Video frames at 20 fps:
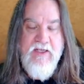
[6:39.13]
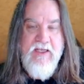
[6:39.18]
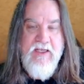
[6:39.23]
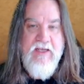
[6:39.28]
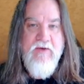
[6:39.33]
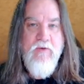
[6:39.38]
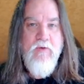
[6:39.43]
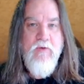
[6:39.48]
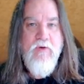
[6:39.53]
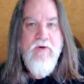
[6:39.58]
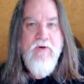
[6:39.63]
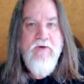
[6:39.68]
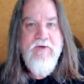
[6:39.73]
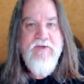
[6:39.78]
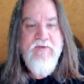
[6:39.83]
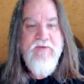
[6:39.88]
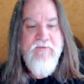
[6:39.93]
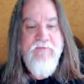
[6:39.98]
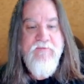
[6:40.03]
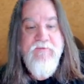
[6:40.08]
in order
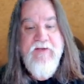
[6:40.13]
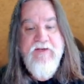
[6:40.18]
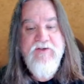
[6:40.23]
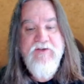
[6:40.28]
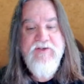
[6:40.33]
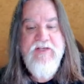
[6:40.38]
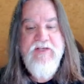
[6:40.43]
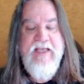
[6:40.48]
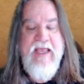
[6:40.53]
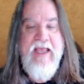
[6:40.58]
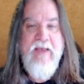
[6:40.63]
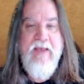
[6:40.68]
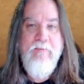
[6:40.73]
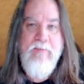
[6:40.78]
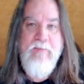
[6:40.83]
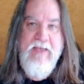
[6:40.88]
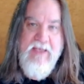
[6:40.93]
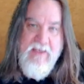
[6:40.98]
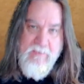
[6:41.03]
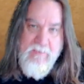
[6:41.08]
to finish
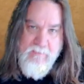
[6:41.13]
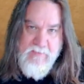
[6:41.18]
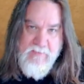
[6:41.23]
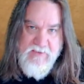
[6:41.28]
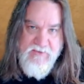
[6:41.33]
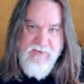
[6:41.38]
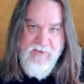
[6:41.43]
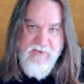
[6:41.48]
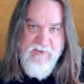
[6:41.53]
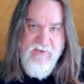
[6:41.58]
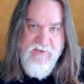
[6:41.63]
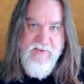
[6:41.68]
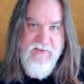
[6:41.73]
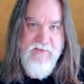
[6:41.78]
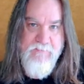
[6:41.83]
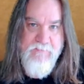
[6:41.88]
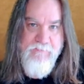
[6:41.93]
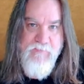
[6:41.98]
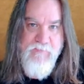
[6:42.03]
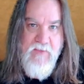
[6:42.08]
campaign
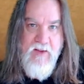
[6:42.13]
missions.